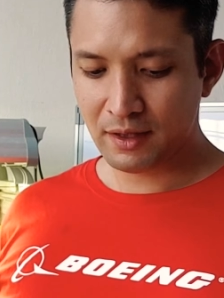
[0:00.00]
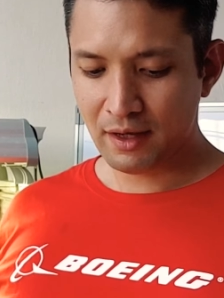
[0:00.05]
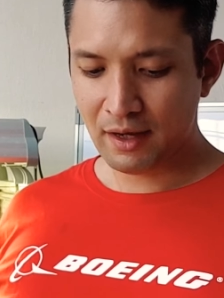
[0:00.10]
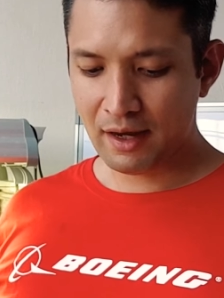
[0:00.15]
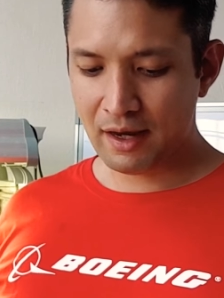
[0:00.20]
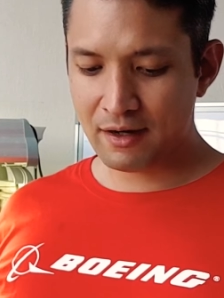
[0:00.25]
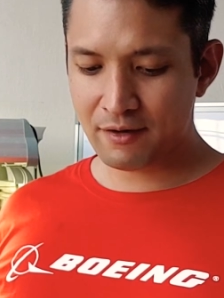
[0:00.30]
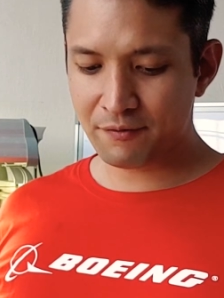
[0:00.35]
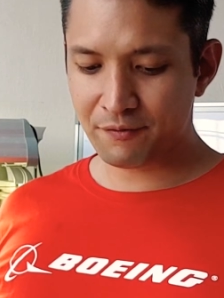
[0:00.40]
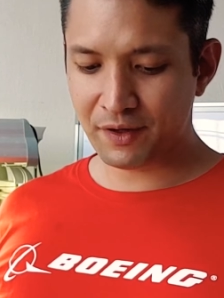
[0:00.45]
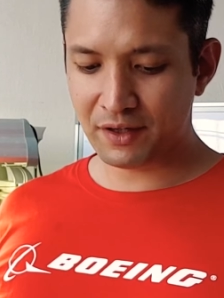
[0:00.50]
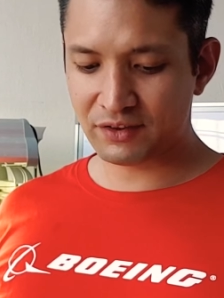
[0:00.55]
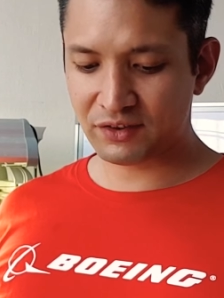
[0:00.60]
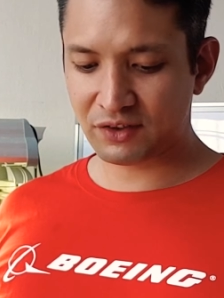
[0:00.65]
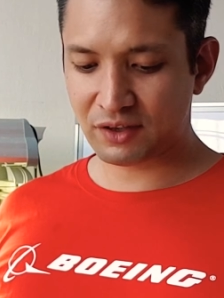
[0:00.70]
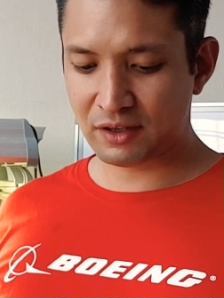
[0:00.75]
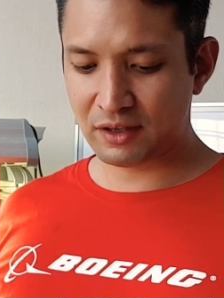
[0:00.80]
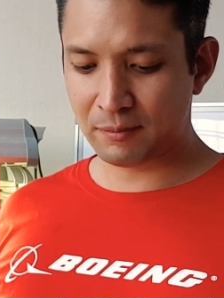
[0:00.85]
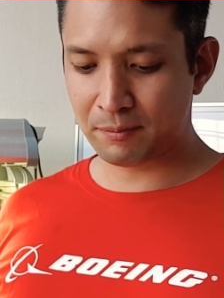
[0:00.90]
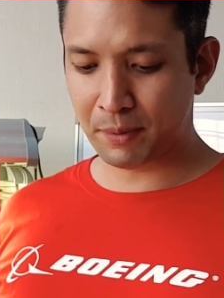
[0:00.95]
and
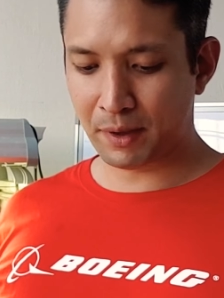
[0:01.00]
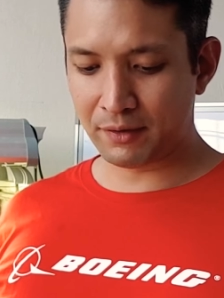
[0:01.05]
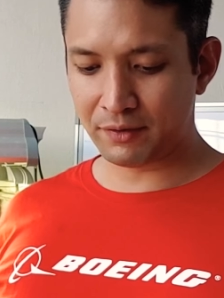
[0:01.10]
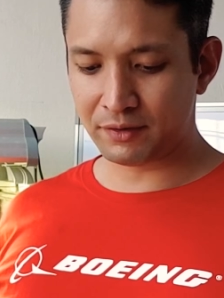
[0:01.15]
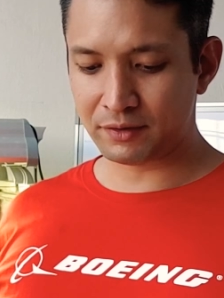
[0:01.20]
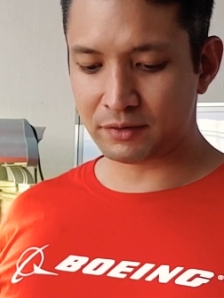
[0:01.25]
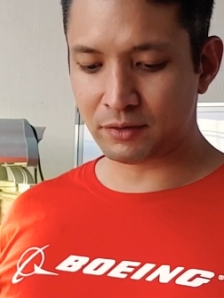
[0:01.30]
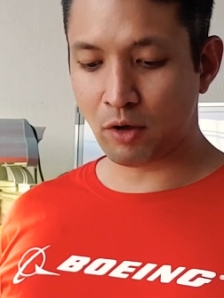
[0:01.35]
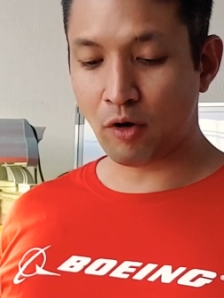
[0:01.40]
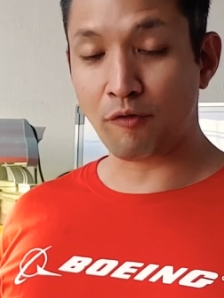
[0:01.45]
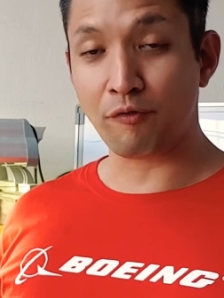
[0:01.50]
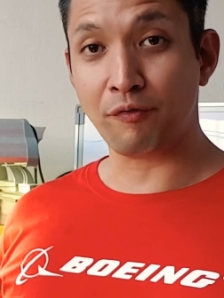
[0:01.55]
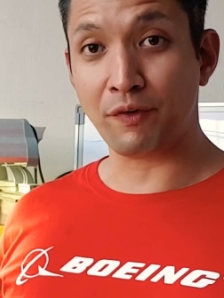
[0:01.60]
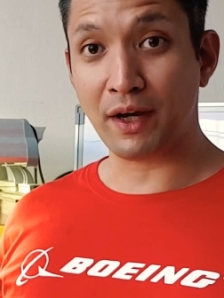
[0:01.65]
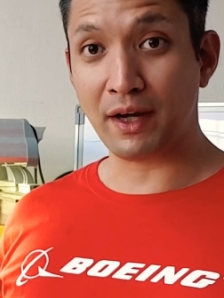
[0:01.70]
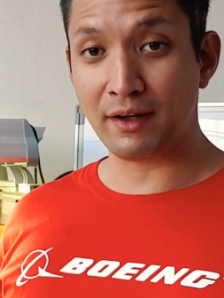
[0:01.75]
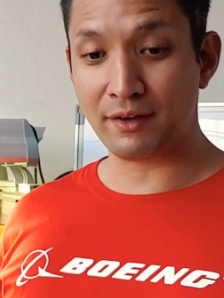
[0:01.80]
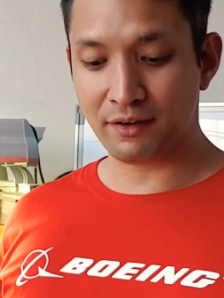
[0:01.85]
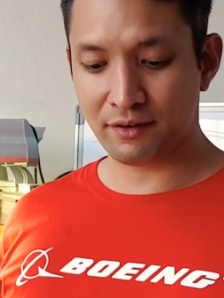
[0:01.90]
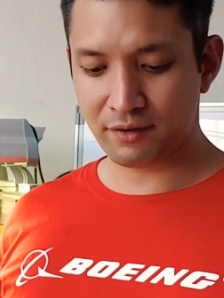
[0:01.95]
vascular bundle of
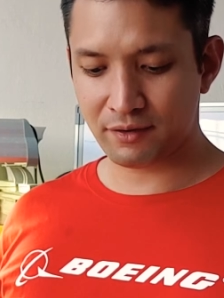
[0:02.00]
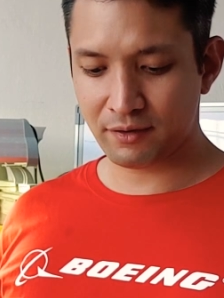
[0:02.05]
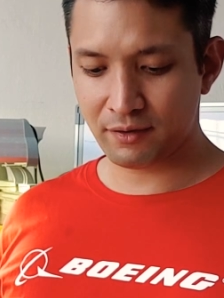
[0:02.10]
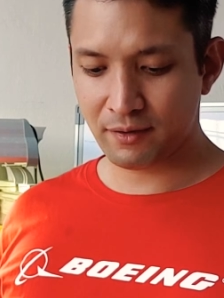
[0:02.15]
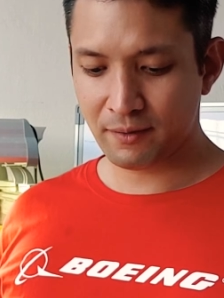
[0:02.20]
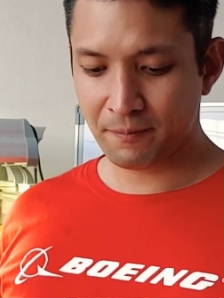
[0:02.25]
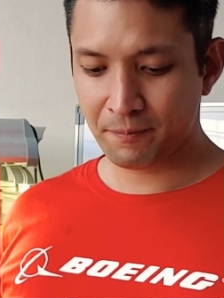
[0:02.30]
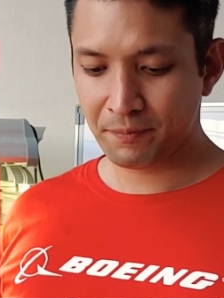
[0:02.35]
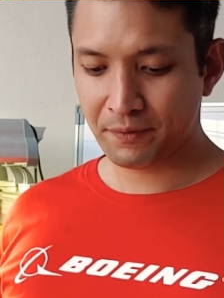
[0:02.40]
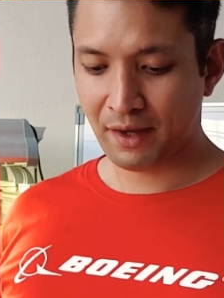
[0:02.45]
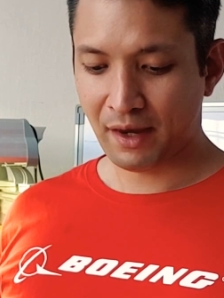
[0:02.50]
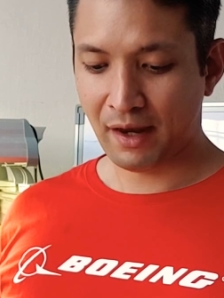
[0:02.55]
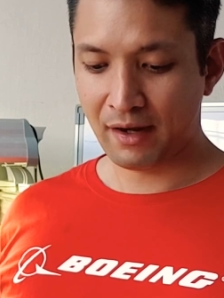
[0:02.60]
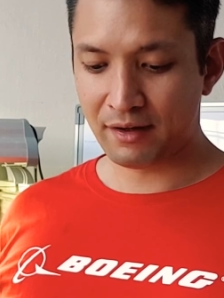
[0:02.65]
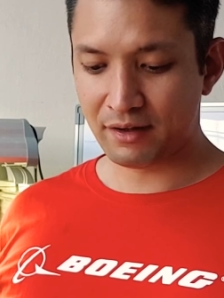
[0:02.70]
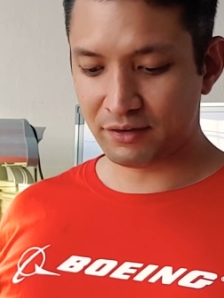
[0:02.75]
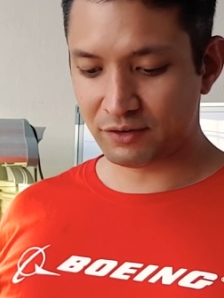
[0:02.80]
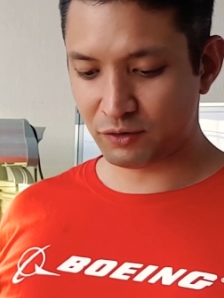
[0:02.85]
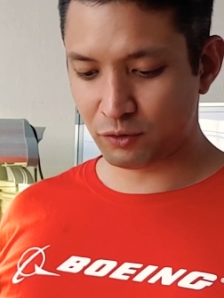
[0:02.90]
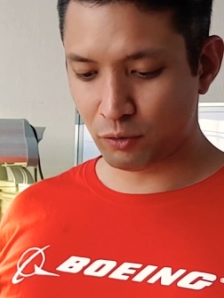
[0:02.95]
veins and
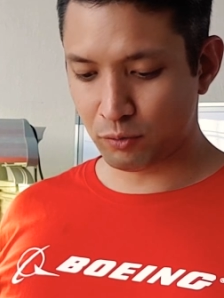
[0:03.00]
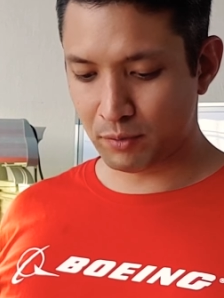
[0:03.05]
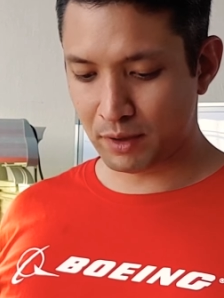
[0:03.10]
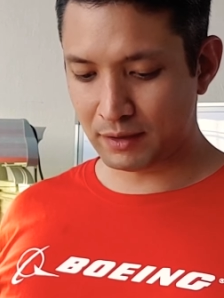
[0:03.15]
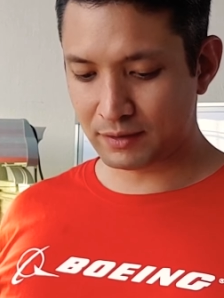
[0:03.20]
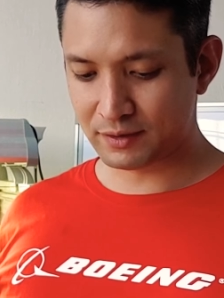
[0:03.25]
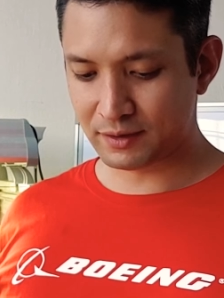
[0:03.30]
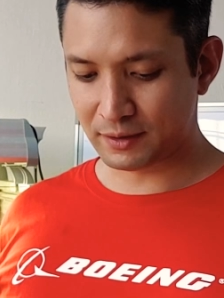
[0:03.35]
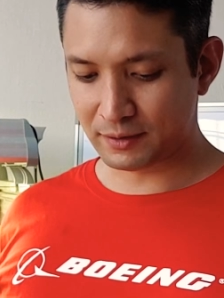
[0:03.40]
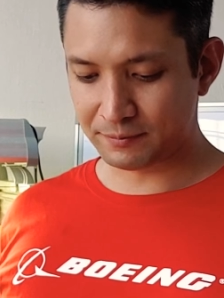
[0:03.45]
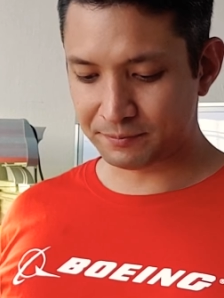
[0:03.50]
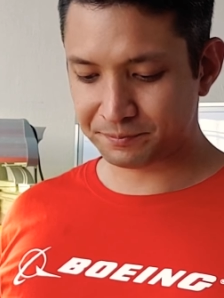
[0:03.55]
the stomata.